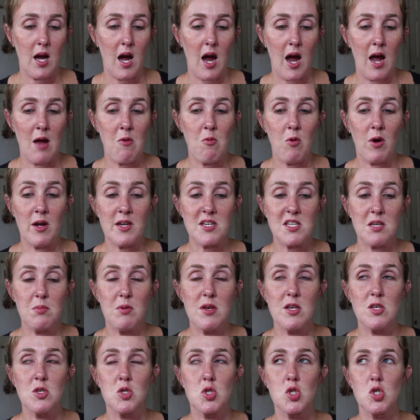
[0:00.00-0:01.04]
I want to
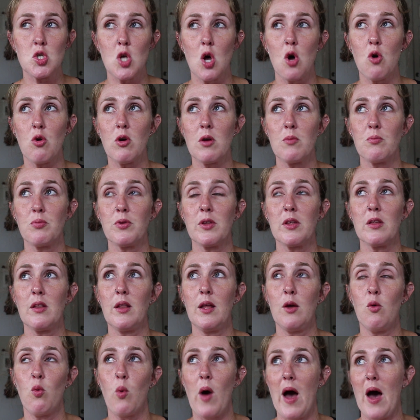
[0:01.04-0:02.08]
be so
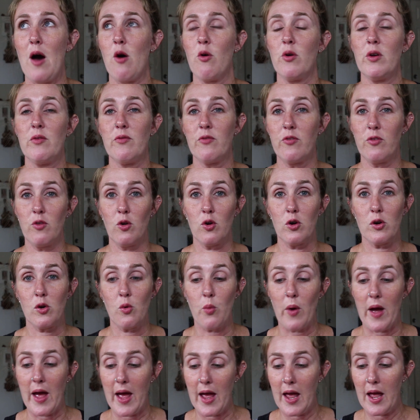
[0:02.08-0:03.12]
completely wowed and floored
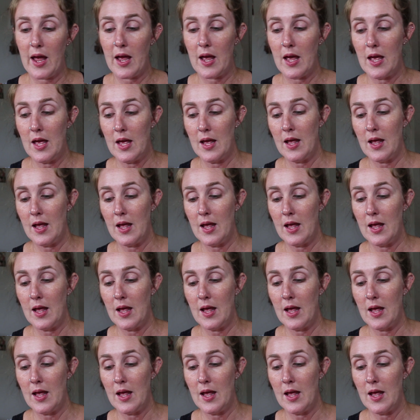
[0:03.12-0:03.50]
away